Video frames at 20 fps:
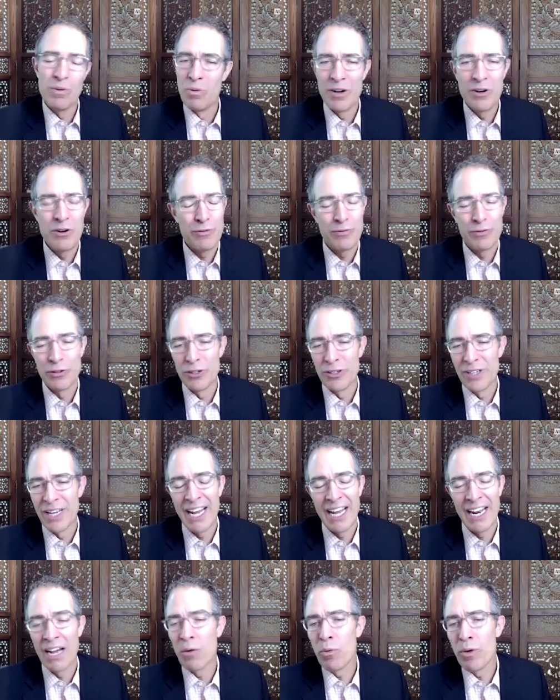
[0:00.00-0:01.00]
wonderful, and,
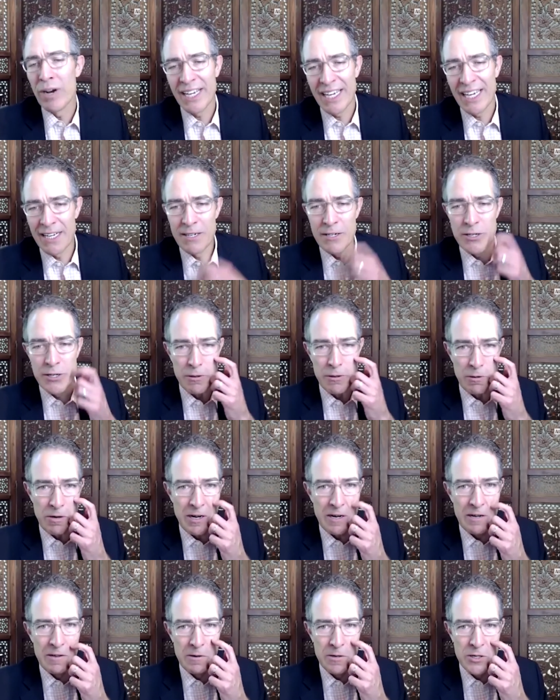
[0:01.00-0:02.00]
and I want to get into your
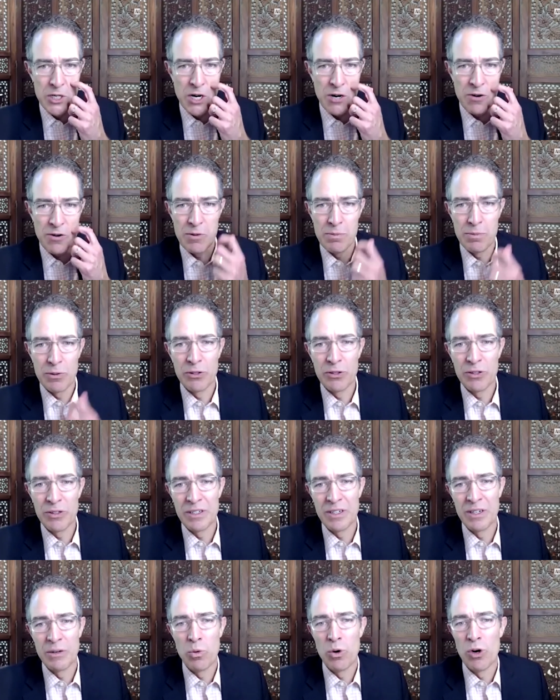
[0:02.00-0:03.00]
uh, your charitable
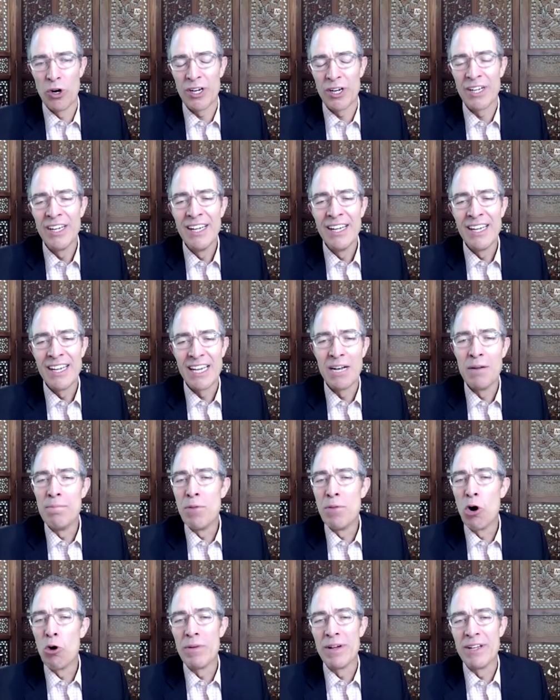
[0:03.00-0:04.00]
uh, work in a
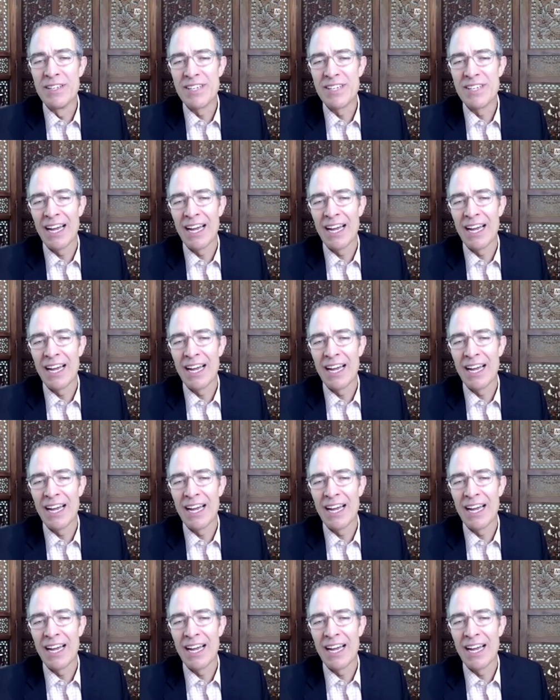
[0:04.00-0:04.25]
moment.